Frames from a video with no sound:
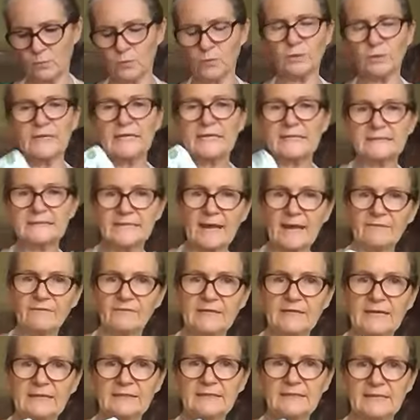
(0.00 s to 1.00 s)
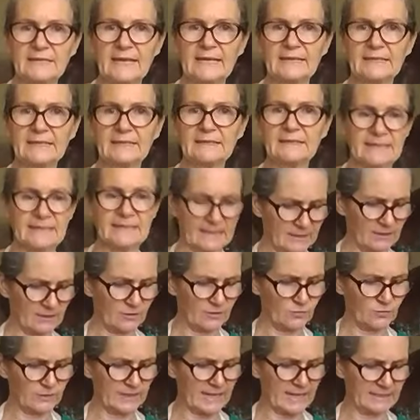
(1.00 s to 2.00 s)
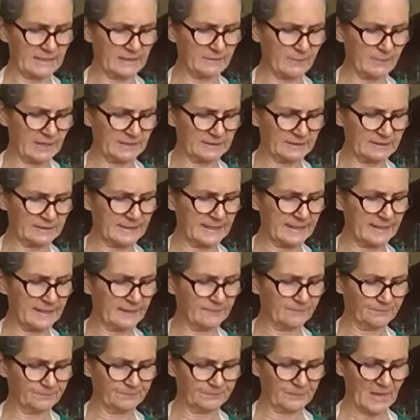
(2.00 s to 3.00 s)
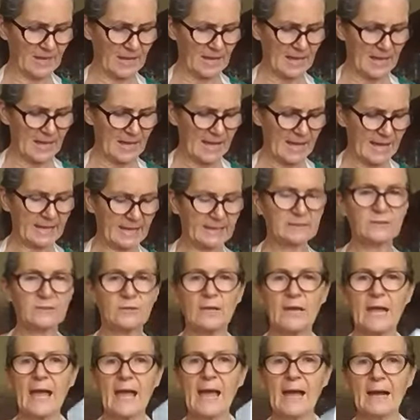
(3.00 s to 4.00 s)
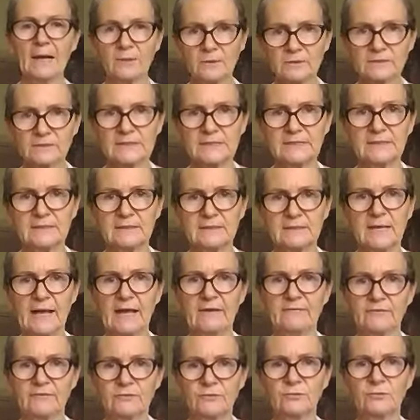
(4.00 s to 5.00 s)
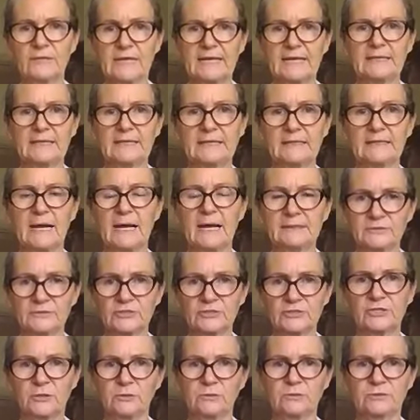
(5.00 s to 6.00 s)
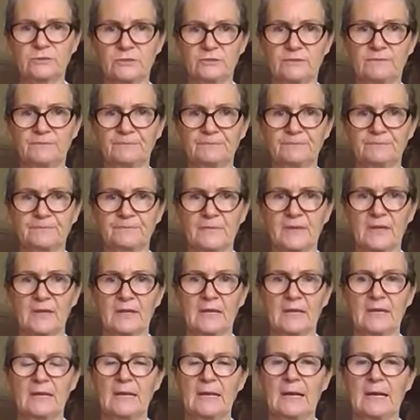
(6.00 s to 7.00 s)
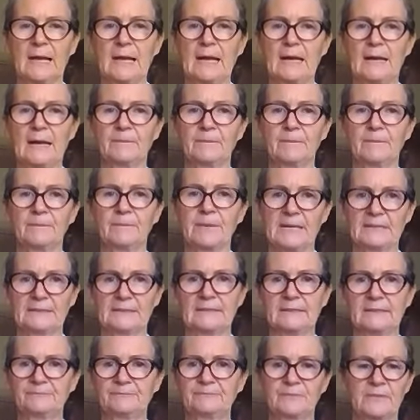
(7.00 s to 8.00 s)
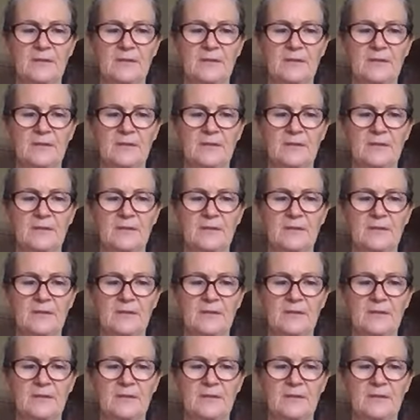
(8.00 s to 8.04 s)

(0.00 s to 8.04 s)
Woolies have an organic butter now, and Aldi have an organic unsalted butter.